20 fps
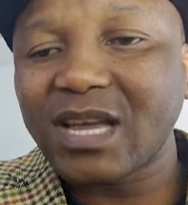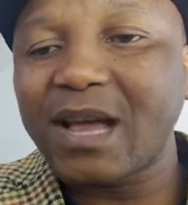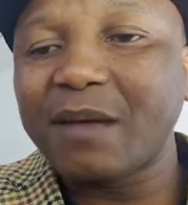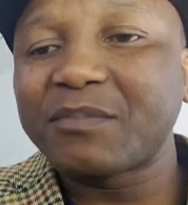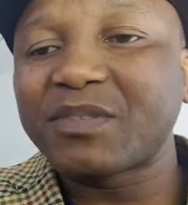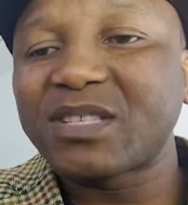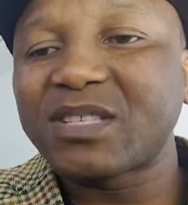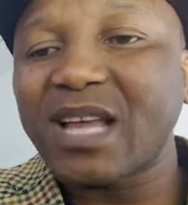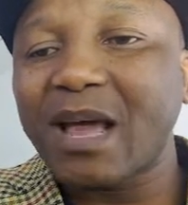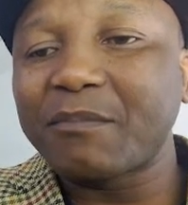
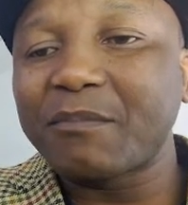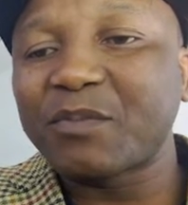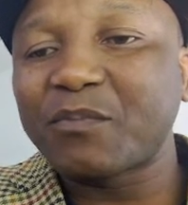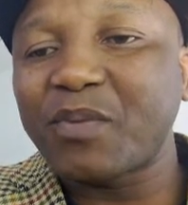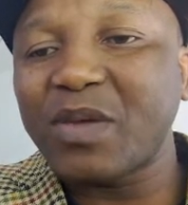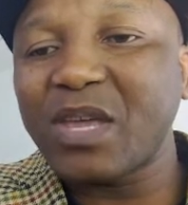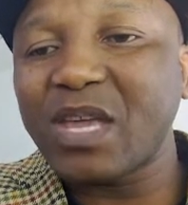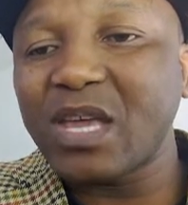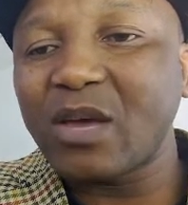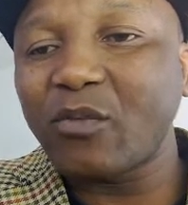Times
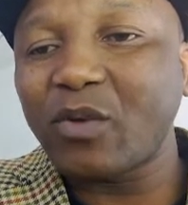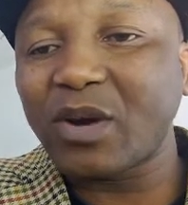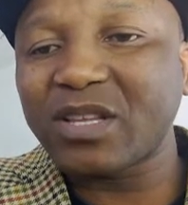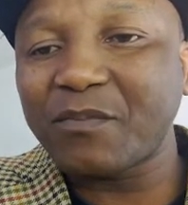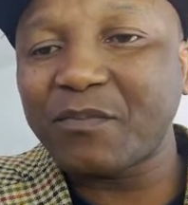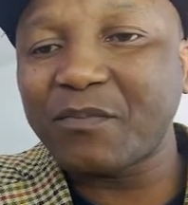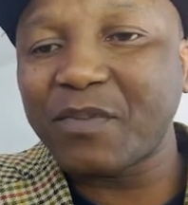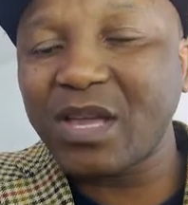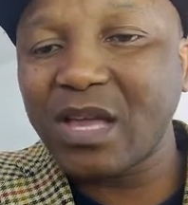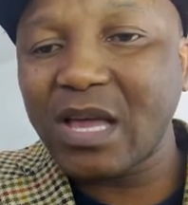P. What
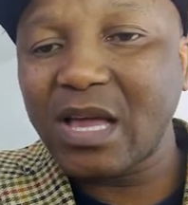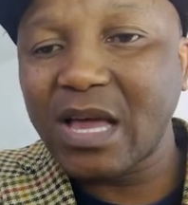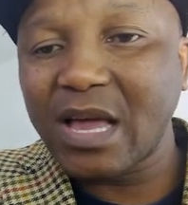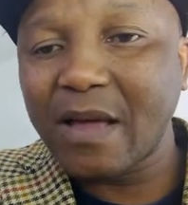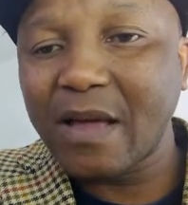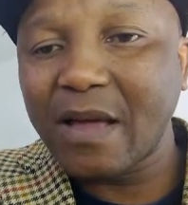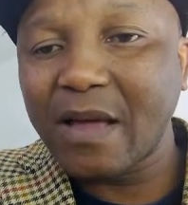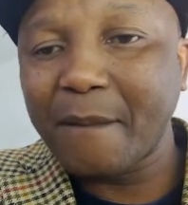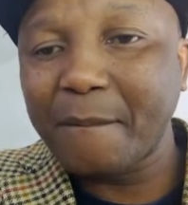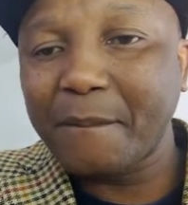is the P?
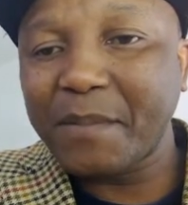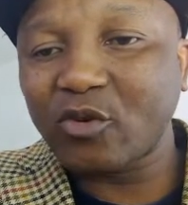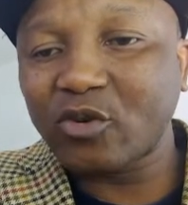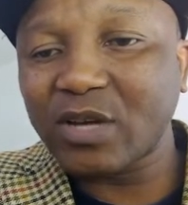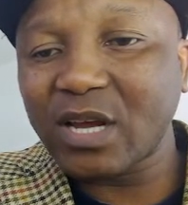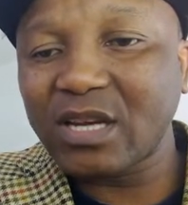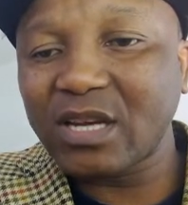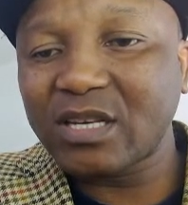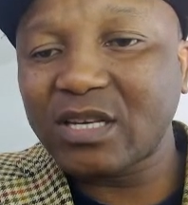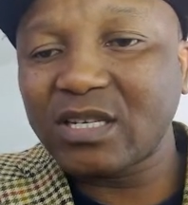P equal
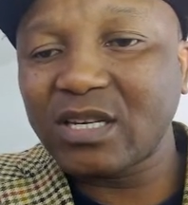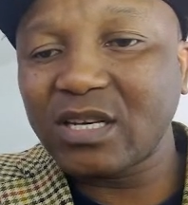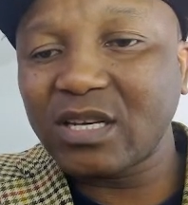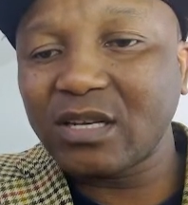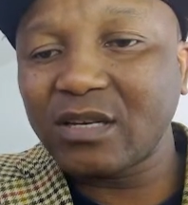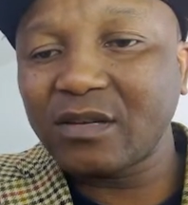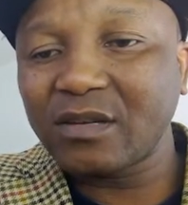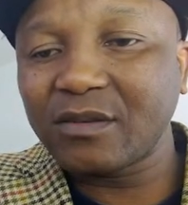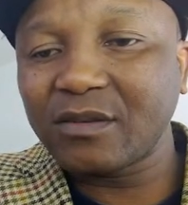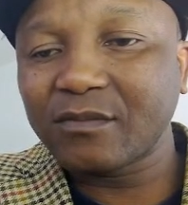to
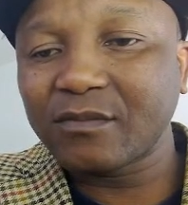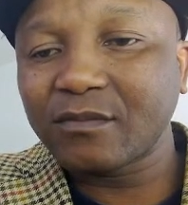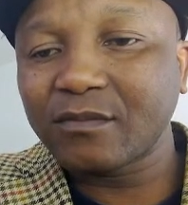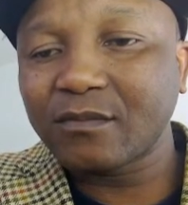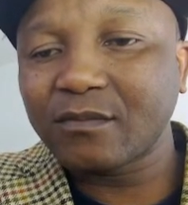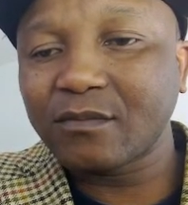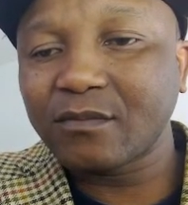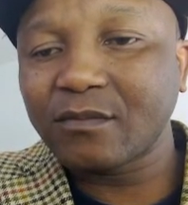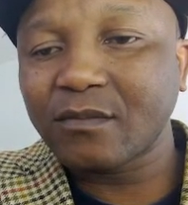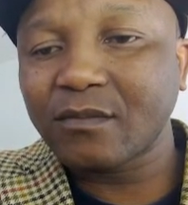18
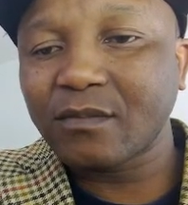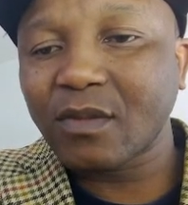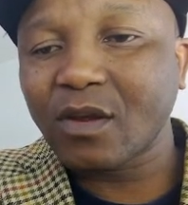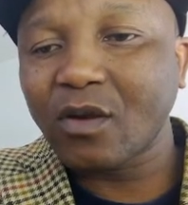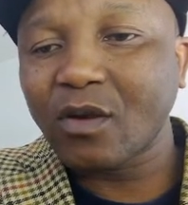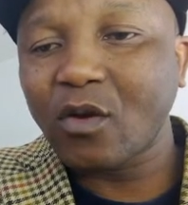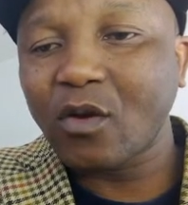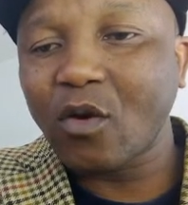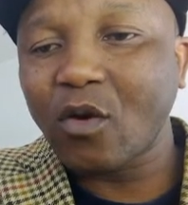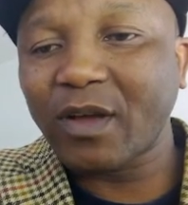
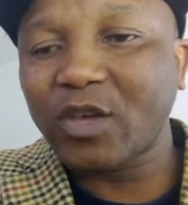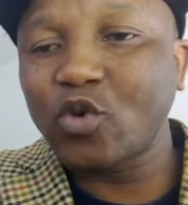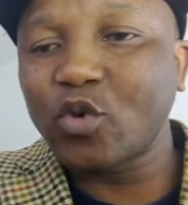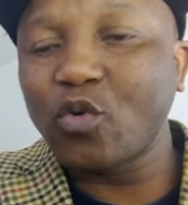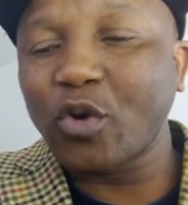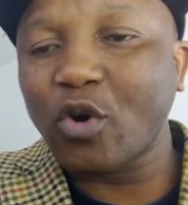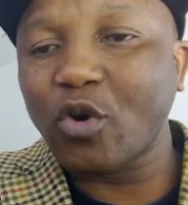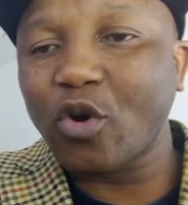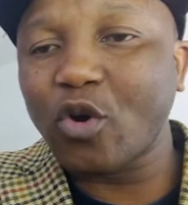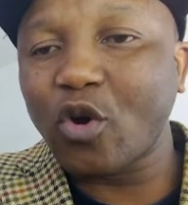over Q.
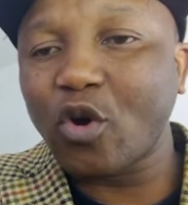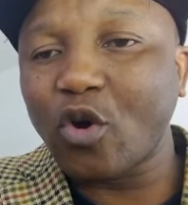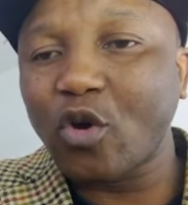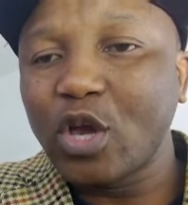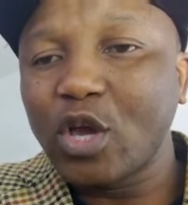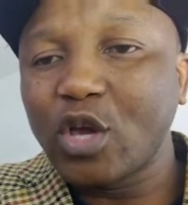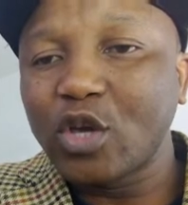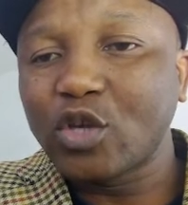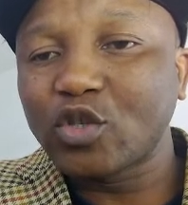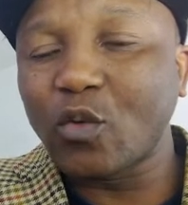Q we don't
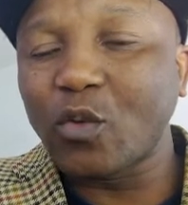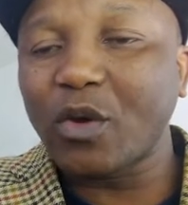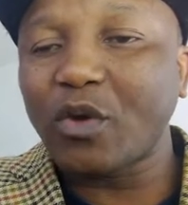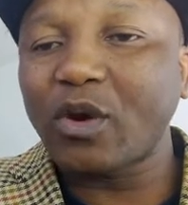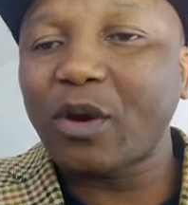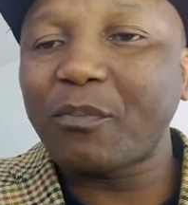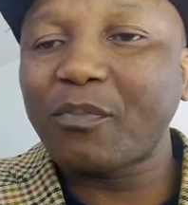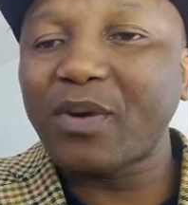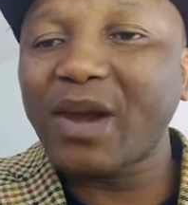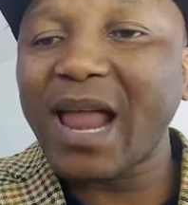know. So
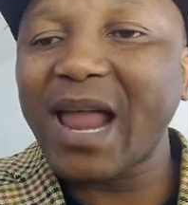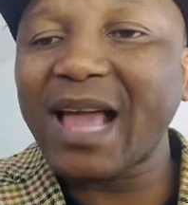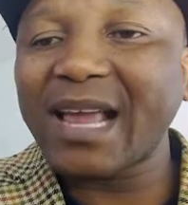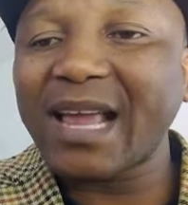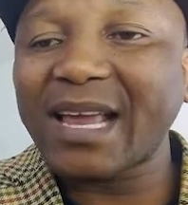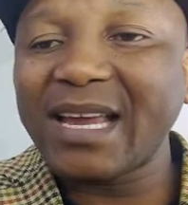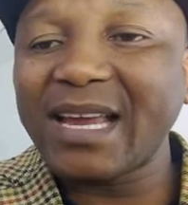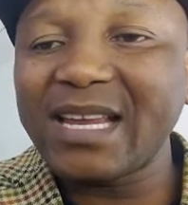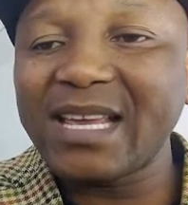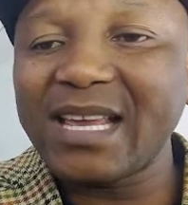we're going to
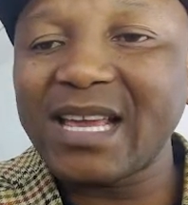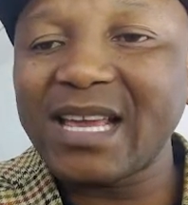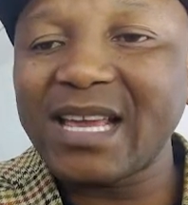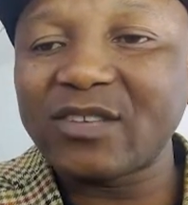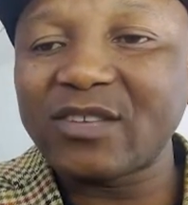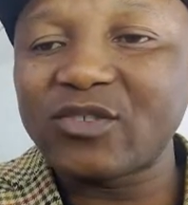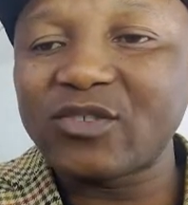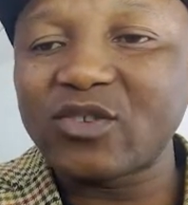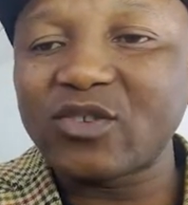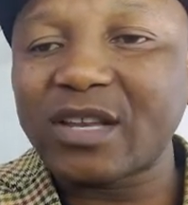plug in here
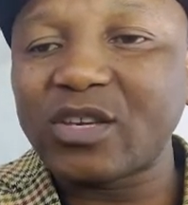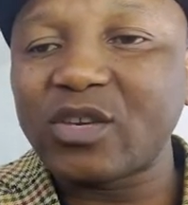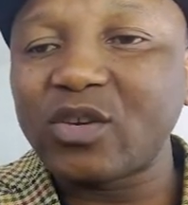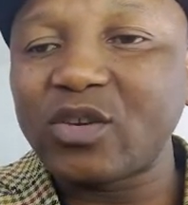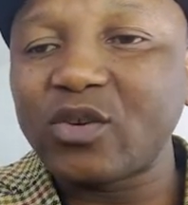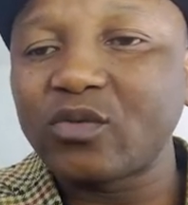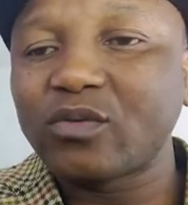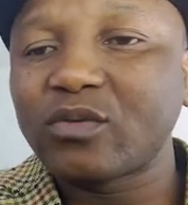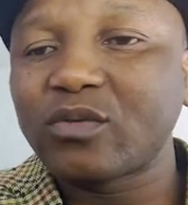to get Q.